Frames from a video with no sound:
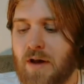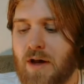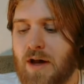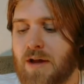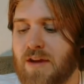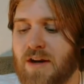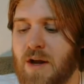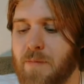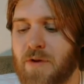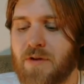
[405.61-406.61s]
Uh, then a
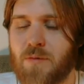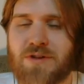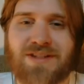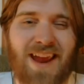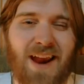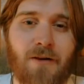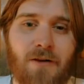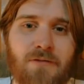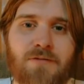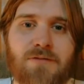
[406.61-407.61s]
couple other ones.
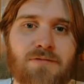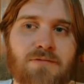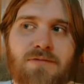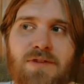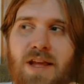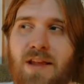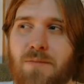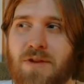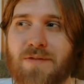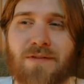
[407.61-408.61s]
Arrow, they I
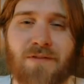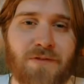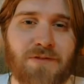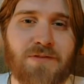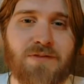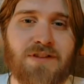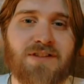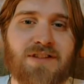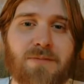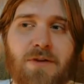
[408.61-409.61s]
believe they have the first two
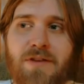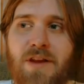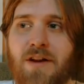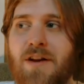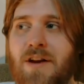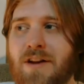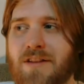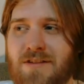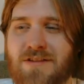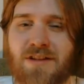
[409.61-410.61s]
seasons up on there.
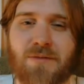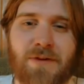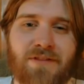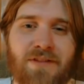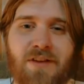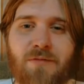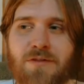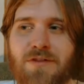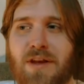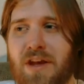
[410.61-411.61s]
There's a little bit of stuff where
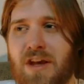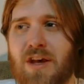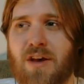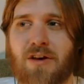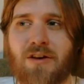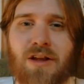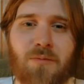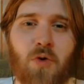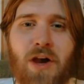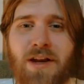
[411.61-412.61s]
it's like, oh,
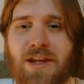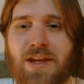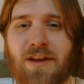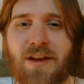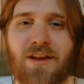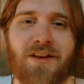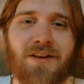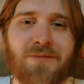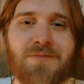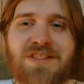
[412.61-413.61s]
I'm whiny, oh,
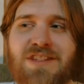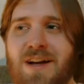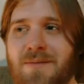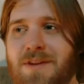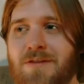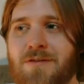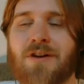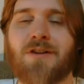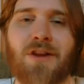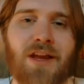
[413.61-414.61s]
I'm CW,
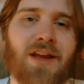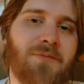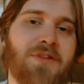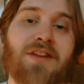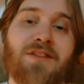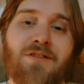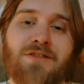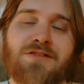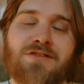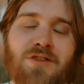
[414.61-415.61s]
okay. But then
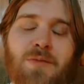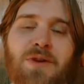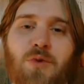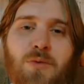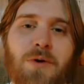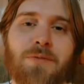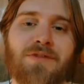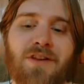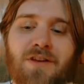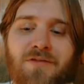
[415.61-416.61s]
there's so many more
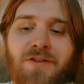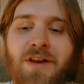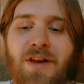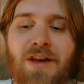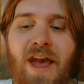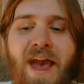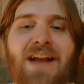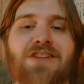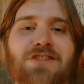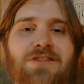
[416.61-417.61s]
moments of
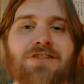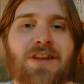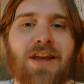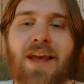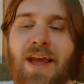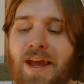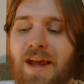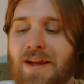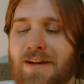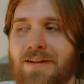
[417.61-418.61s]
action
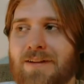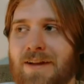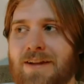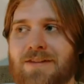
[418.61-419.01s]
and uh,